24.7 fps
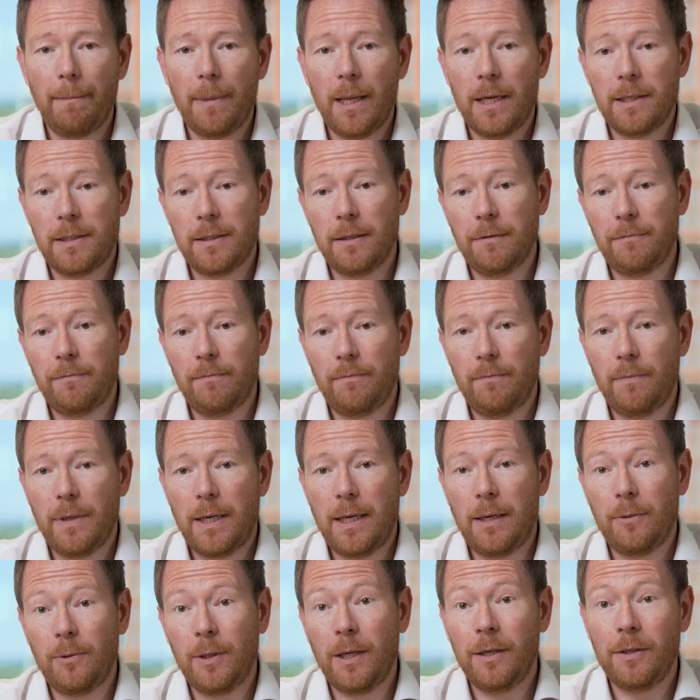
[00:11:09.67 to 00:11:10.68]
As I've
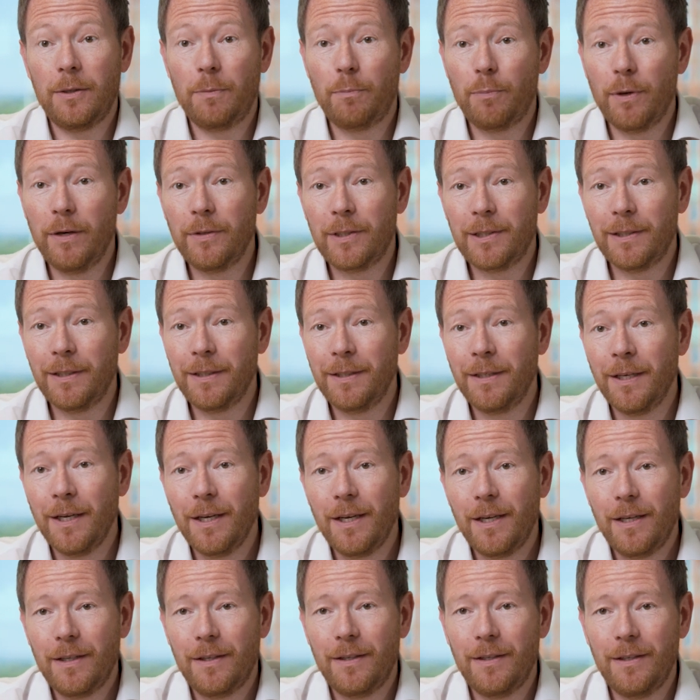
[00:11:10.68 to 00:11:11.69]
outlined previously,
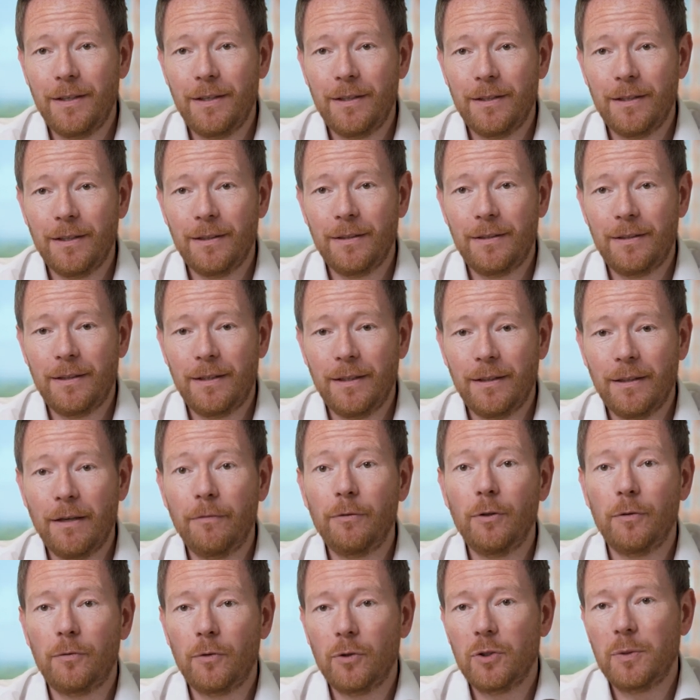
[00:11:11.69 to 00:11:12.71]
the
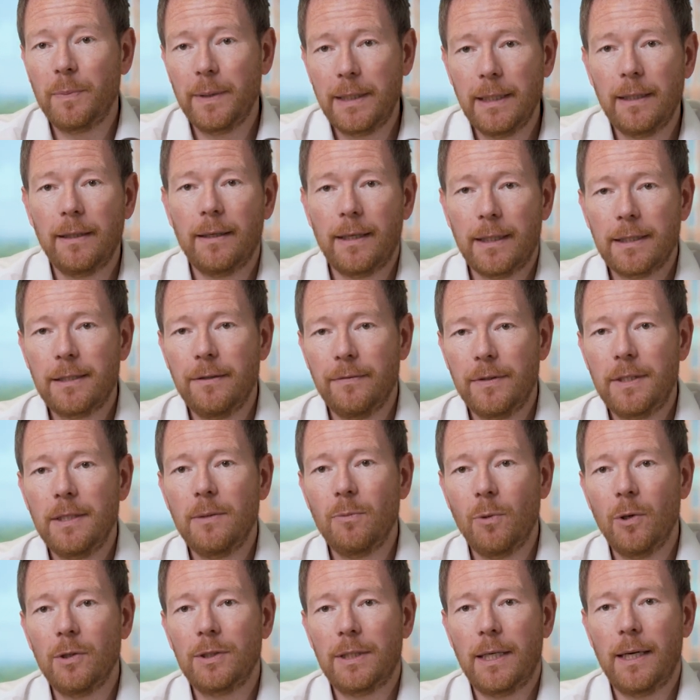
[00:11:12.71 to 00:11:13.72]
level of customer dealing activity
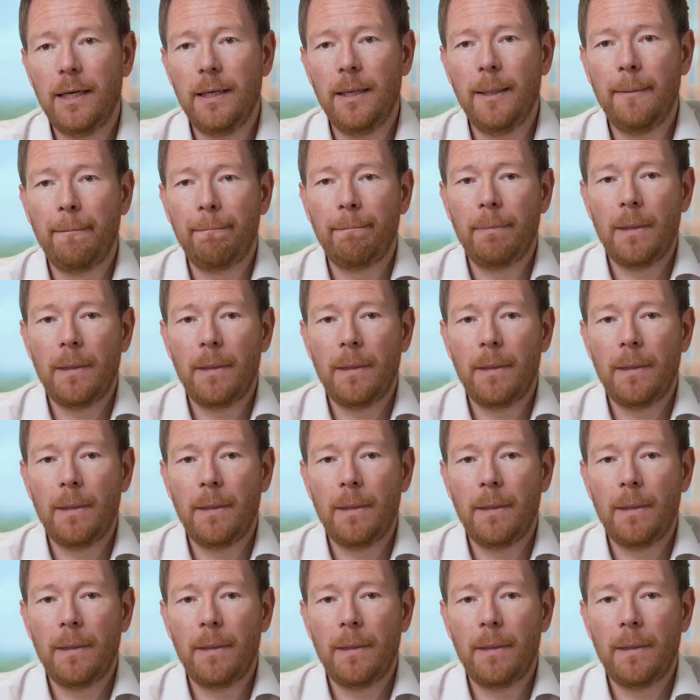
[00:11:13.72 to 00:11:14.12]
was higher,